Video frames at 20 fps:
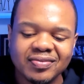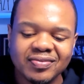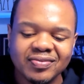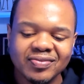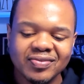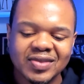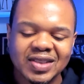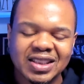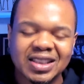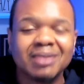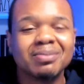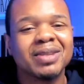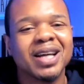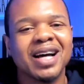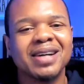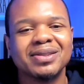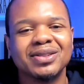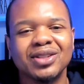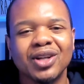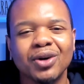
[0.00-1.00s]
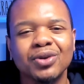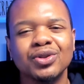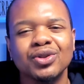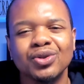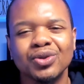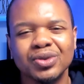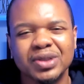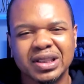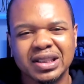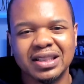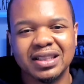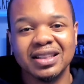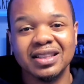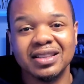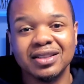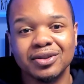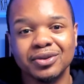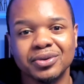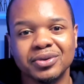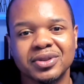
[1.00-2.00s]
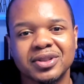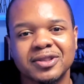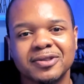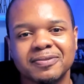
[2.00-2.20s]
sometimes no news is good news.